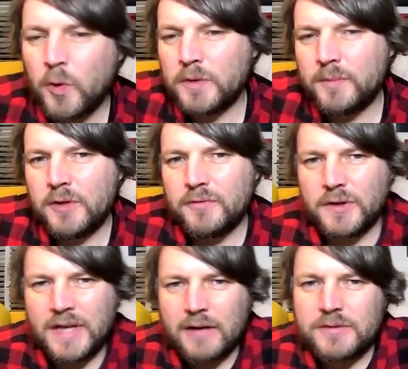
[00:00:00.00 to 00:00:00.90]
going to move
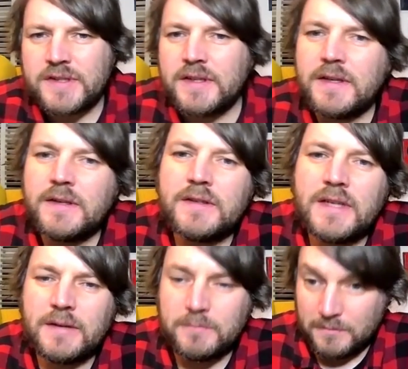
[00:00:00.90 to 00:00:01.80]
on now to
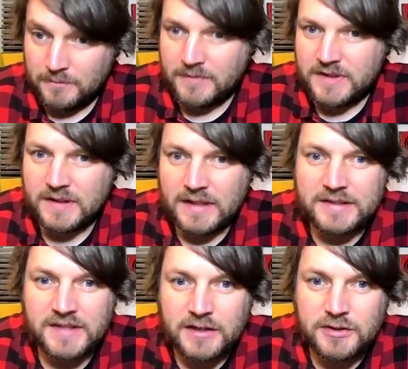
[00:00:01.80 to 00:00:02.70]
the
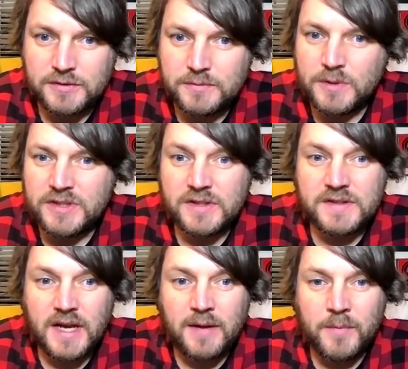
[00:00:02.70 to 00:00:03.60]
last section,
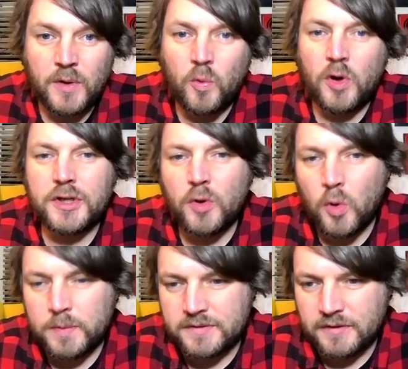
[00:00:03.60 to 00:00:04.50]
which is
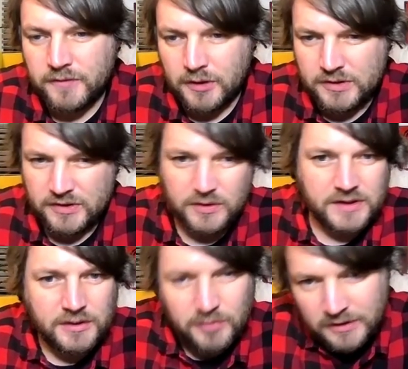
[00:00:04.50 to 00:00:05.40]
what are your hopes for the
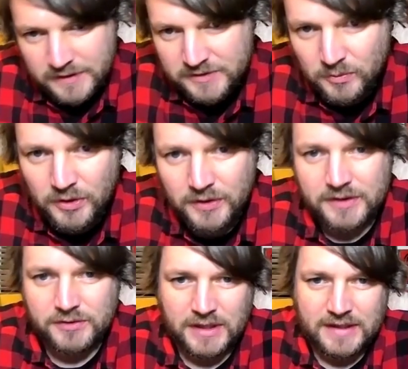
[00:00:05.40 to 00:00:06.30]
future? So you're doing all this
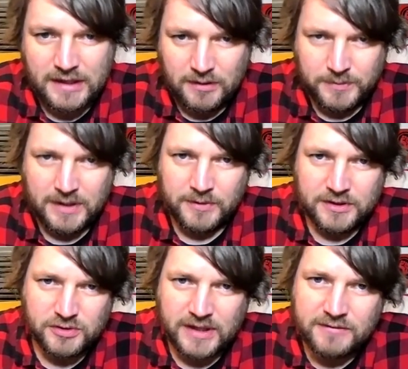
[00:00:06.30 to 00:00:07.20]
work, you're trying to help
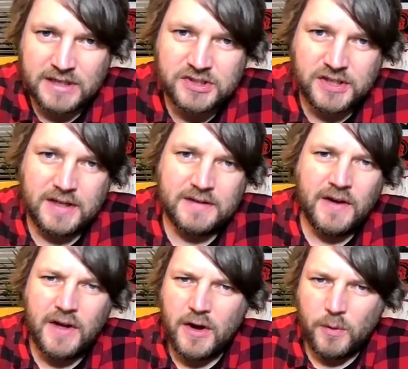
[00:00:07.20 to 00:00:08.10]
people, you're trying to
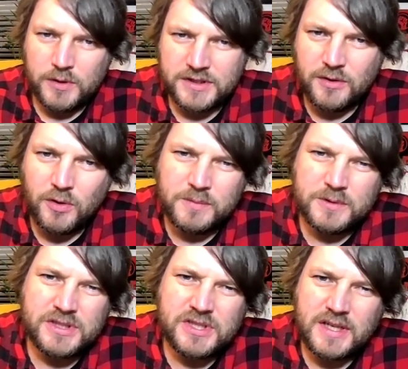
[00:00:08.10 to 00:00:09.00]
educate. What do you
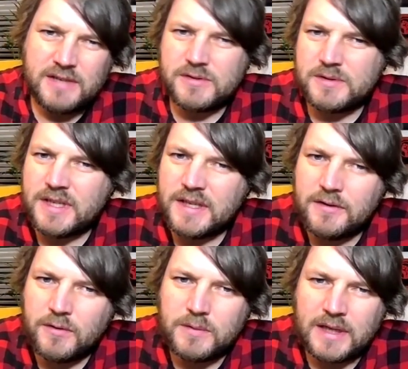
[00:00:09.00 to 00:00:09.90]
hope to achieve?
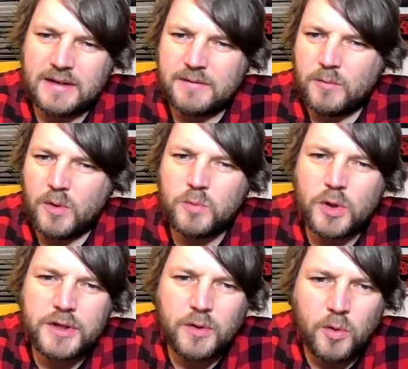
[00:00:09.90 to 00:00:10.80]
And, you know, like,
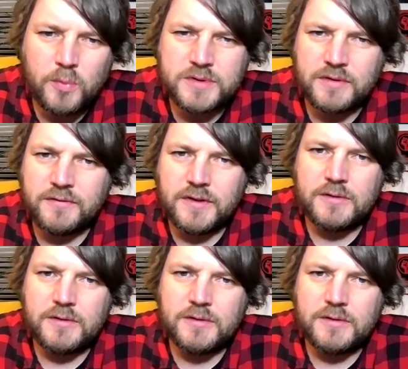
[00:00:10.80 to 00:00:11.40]
what are your hopes